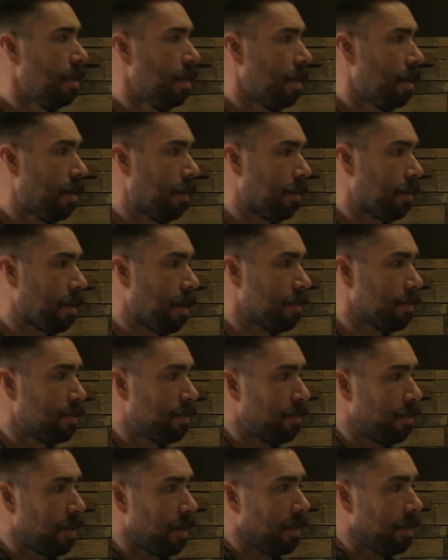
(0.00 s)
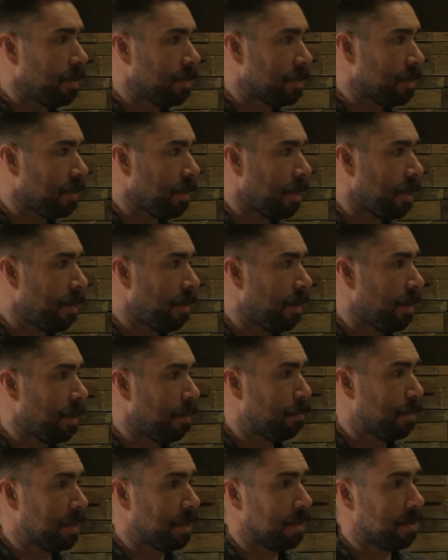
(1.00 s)
I concentrate on this little area,
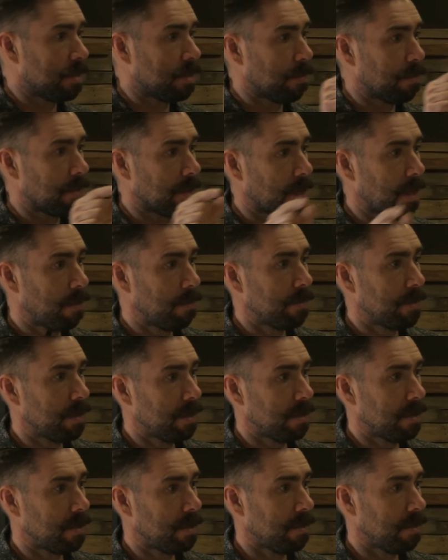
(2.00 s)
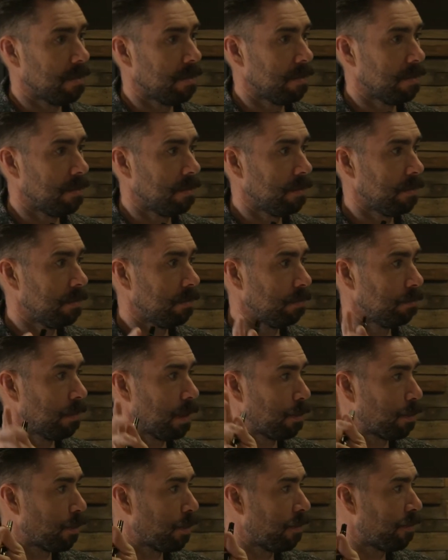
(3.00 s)
but then something comes into my
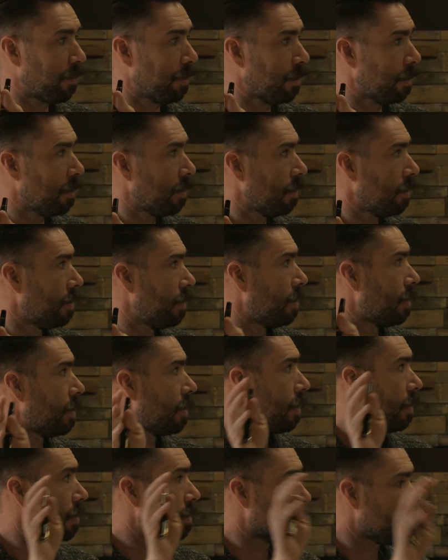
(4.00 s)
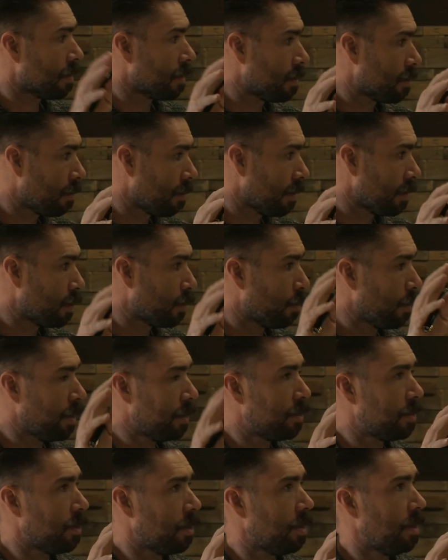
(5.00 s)
peripheral, and then so I
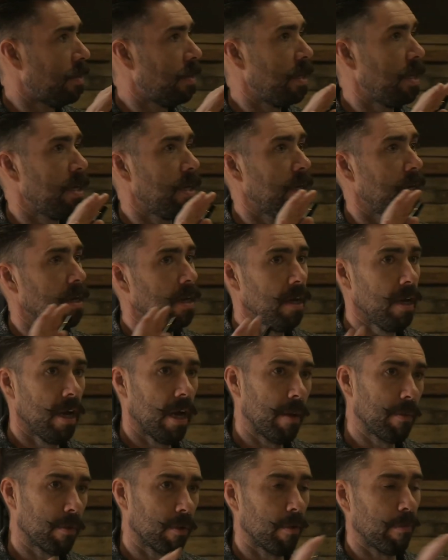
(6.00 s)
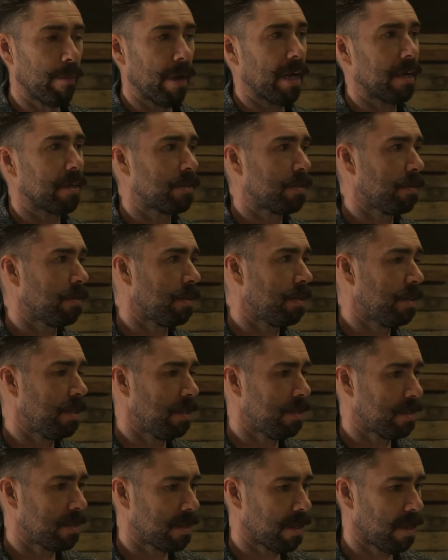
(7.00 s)
switch, and then I'm going back. So then
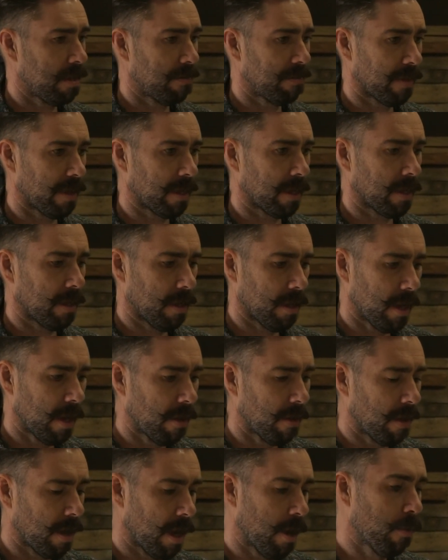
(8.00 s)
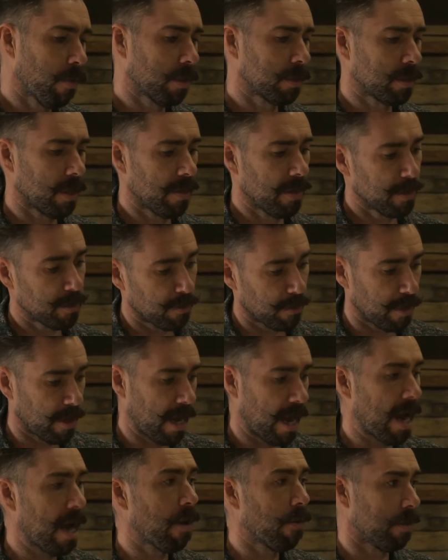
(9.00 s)
instead of I worked on this for an
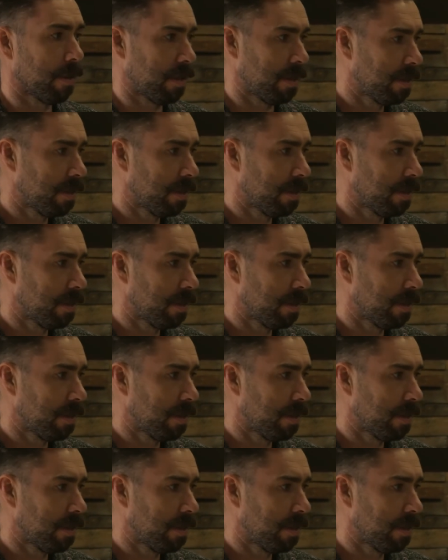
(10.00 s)
hour,